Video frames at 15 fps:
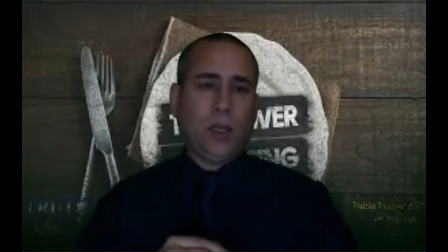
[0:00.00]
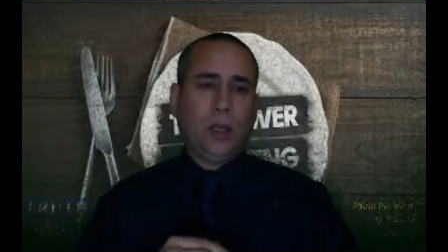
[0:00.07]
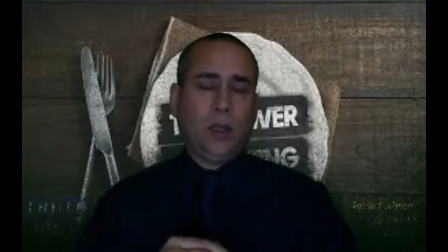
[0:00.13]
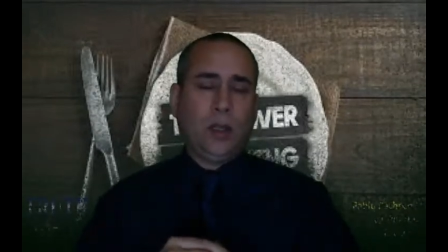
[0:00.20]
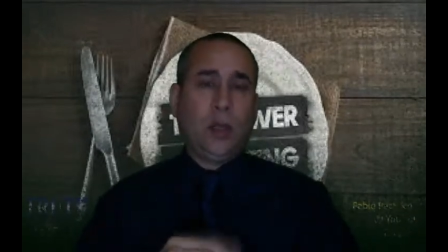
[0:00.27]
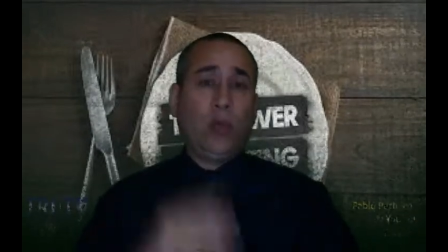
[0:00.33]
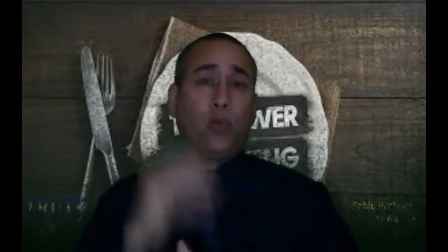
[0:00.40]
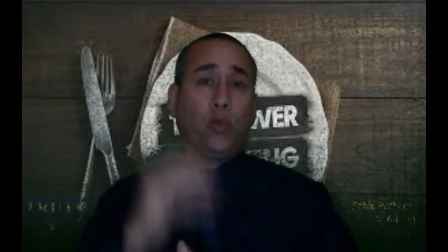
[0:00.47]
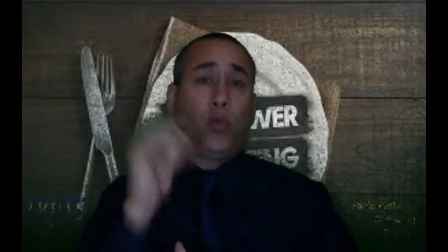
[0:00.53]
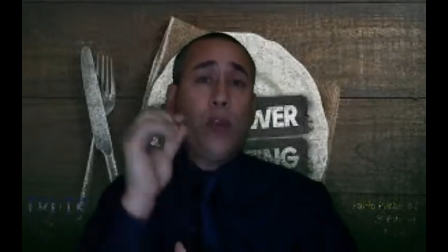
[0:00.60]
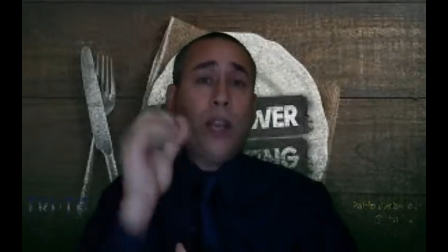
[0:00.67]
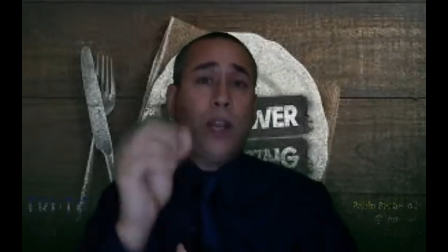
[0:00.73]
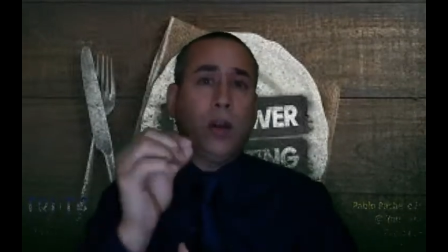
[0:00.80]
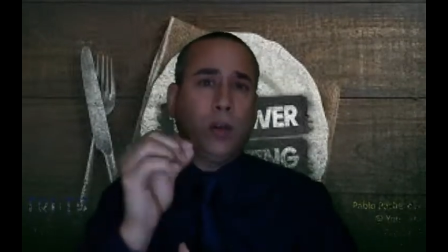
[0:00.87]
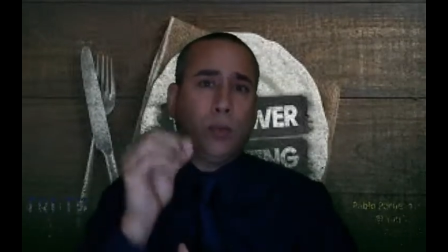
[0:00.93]
the
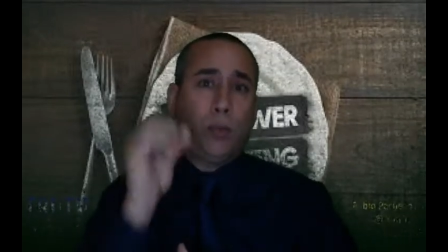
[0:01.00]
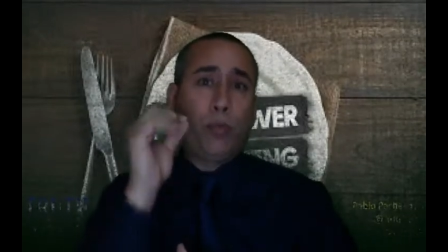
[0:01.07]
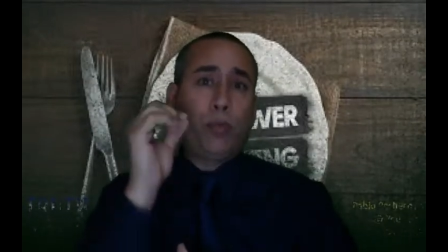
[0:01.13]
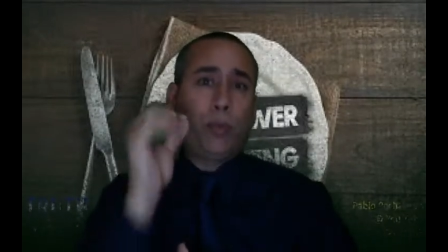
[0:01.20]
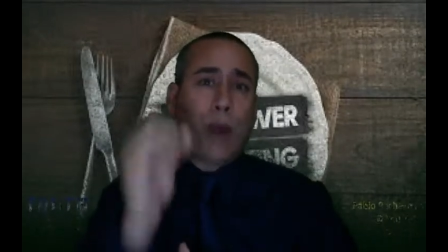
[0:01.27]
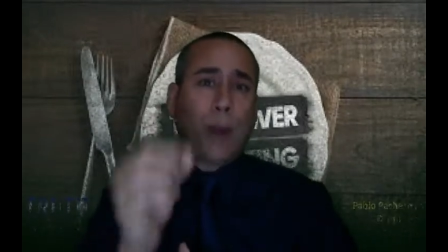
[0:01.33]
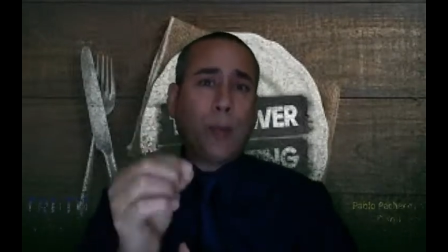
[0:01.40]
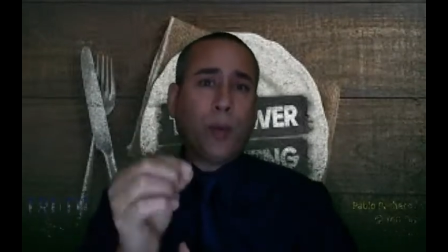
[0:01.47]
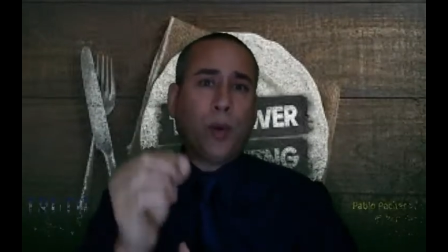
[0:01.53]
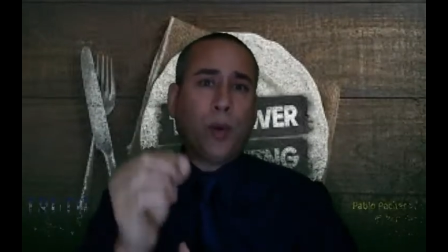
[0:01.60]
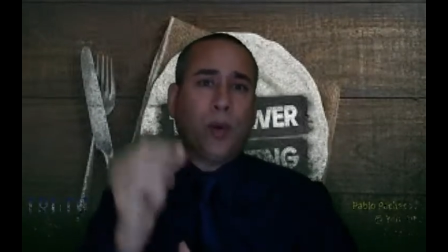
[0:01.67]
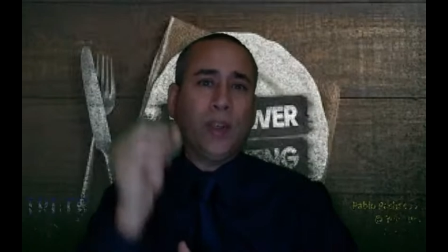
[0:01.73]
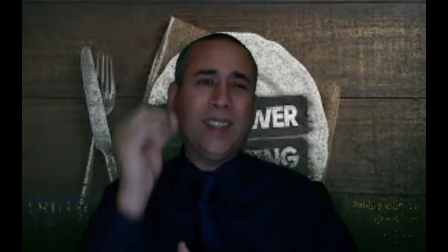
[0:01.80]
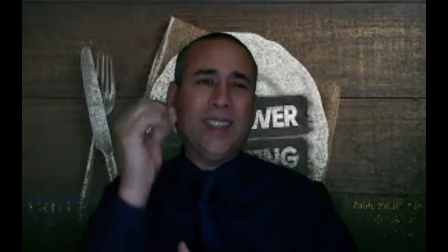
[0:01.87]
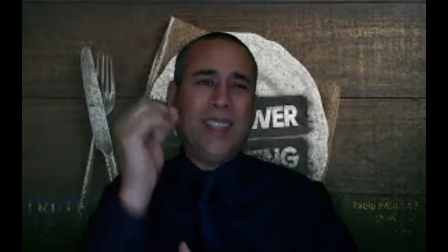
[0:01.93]
real,
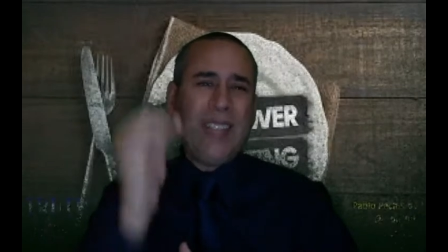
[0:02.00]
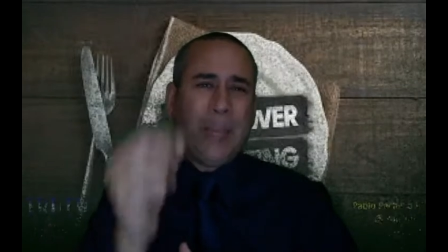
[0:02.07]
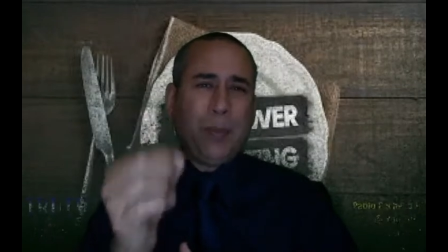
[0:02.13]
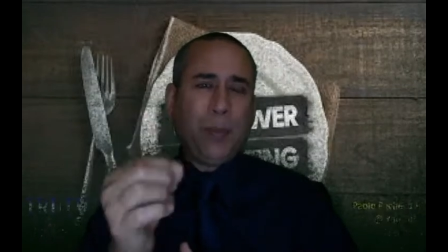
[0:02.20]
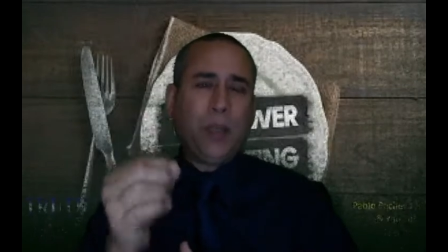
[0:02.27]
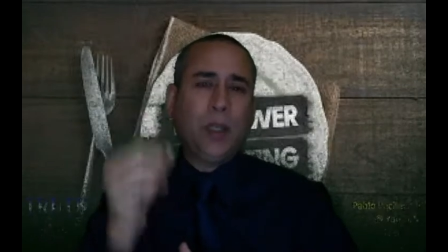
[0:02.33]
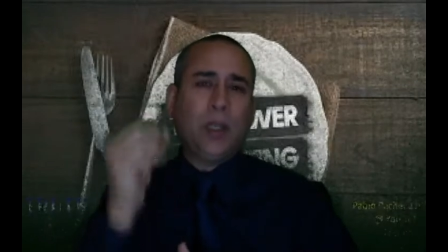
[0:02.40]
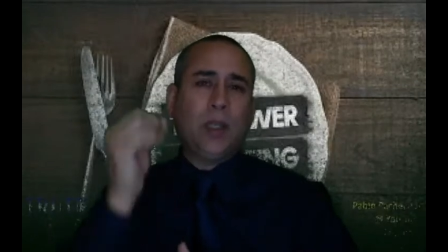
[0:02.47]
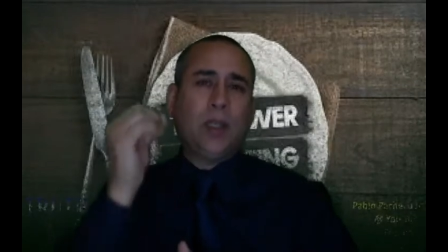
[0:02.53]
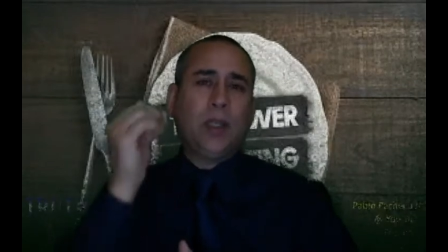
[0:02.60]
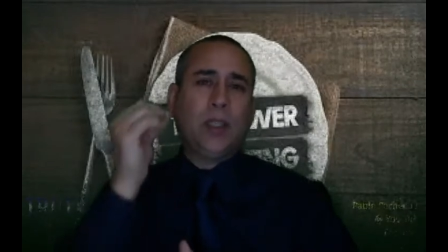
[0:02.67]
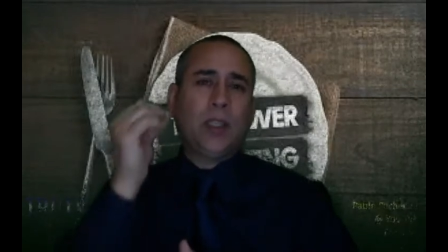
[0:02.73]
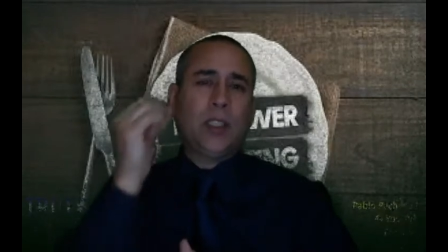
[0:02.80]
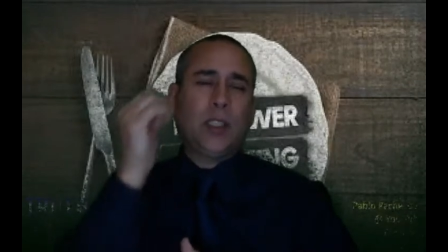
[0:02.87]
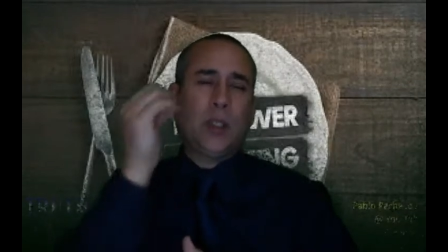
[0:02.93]
proper, deep,
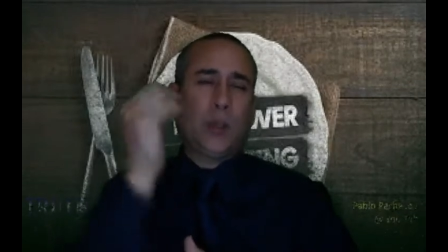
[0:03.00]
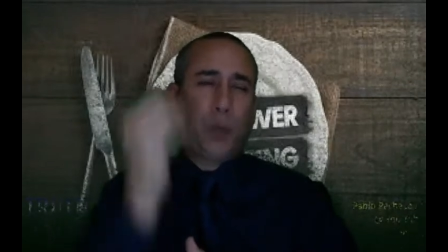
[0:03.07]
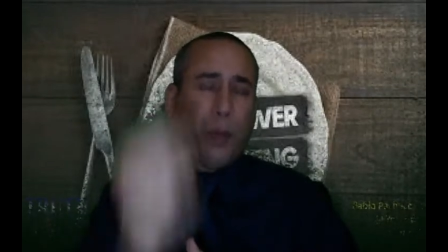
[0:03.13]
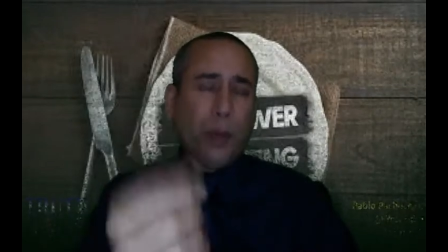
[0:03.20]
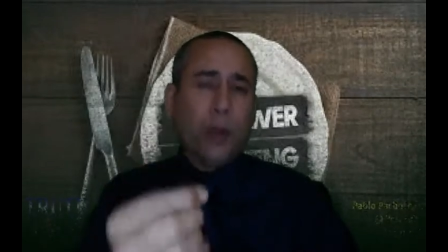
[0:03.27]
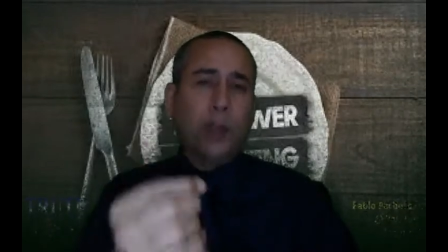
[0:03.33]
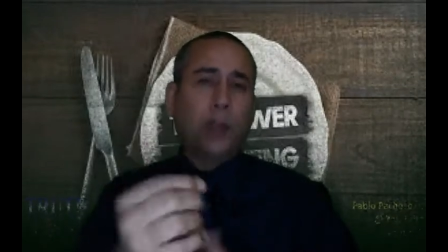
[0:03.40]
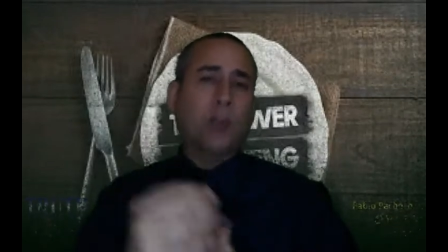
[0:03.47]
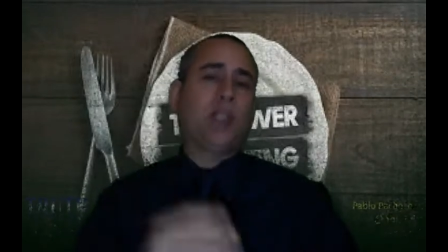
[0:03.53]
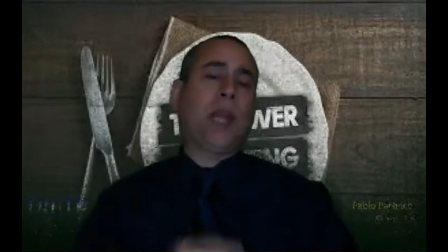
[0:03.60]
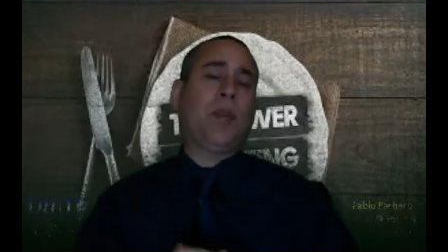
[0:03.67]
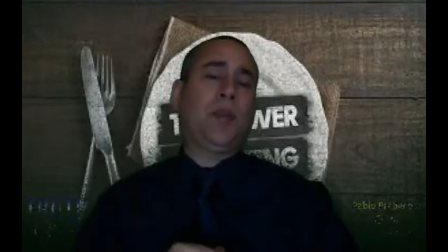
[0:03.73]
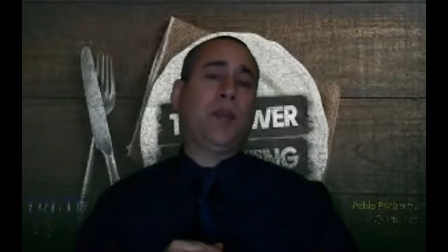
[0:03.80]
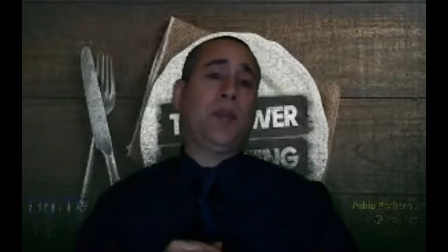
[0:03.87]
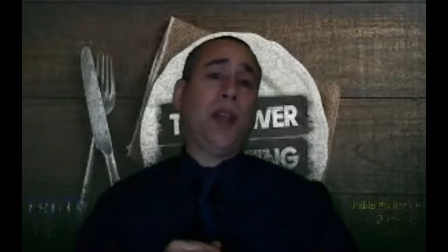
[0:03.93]
spiritual
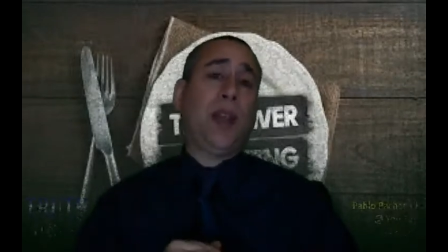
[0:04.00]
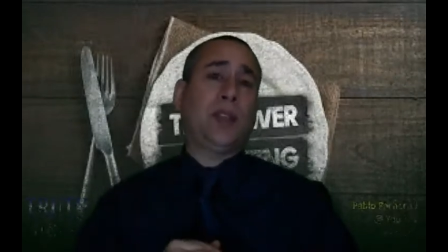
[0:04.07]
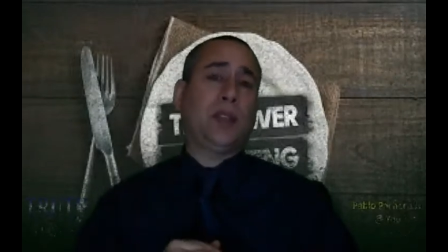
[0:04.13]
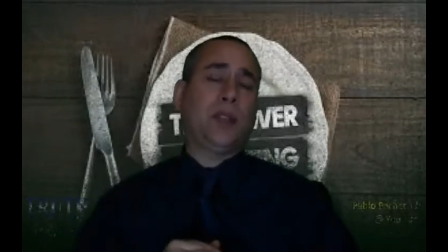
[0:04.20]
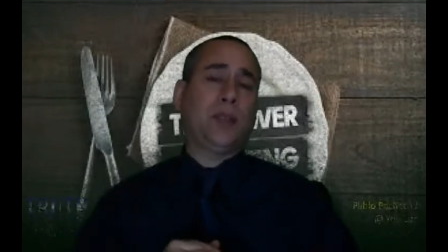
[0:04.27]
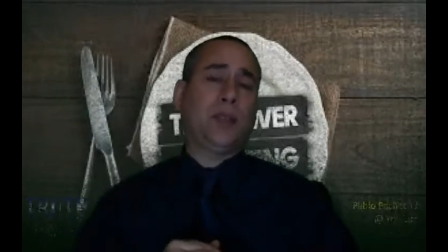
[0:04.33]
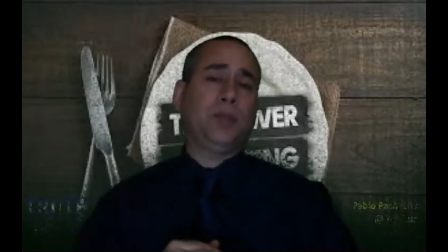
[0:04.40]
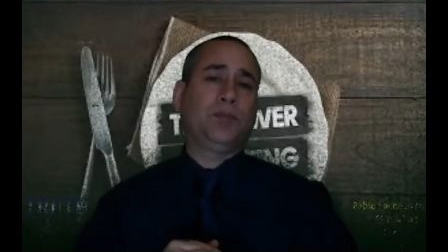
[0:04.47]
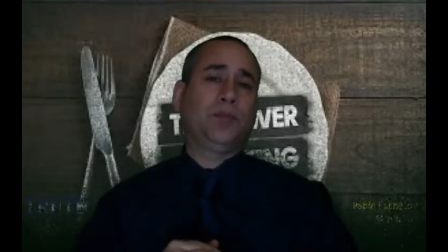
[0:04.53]
type of fasting.